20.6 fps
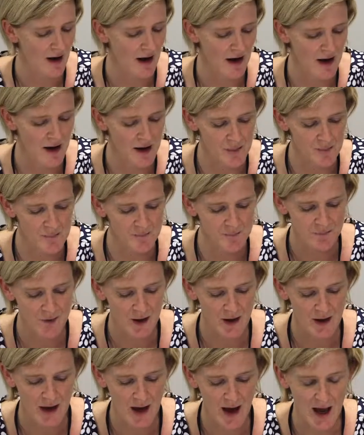And
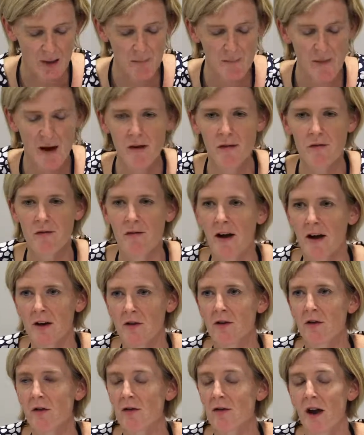
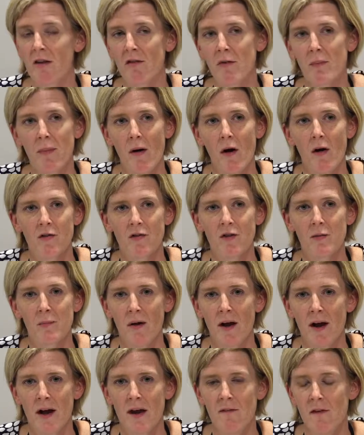manufacturers have a part to
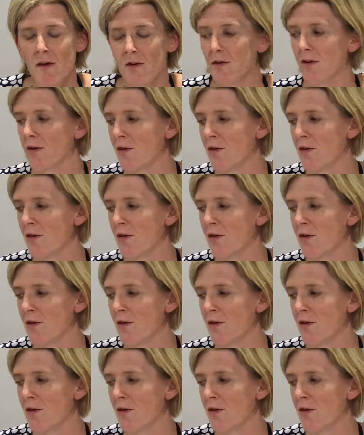play in this.